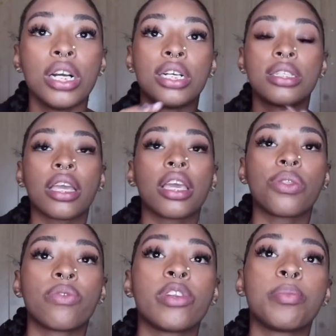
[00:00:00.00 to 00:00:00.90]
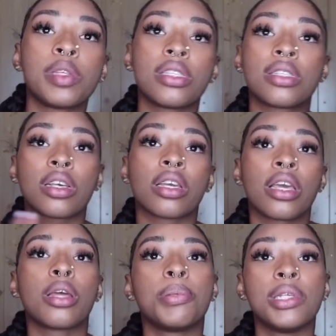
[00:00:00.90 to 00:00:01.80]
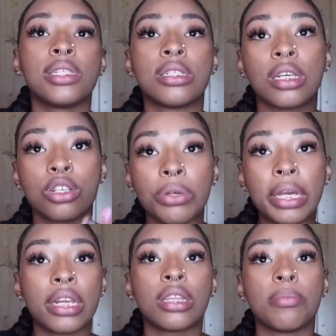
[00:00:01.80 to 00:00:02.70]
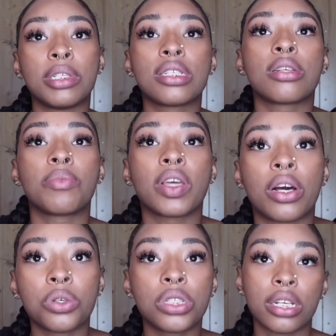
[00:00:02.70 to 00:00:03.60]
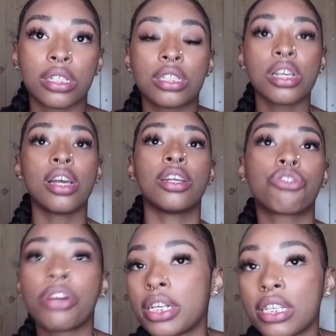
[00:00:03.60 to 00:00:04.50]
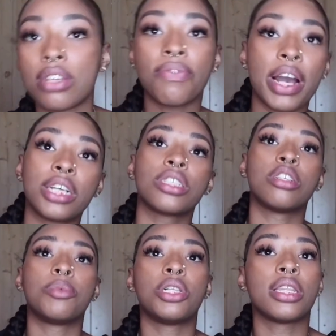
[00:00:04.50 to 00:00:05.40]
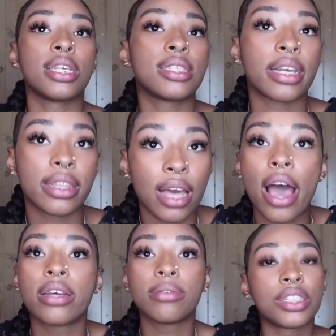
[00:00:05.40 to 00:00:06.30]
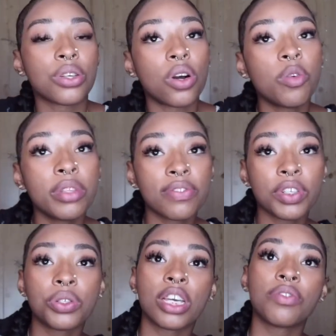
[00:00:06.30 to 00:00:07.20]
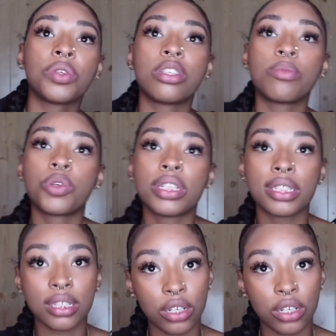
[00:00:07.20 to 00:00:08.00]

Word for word: taking thrifted pieces secondhand pieces and creating them into something else that is trendy fashionable and things like that so i hope this video gave you a little more insight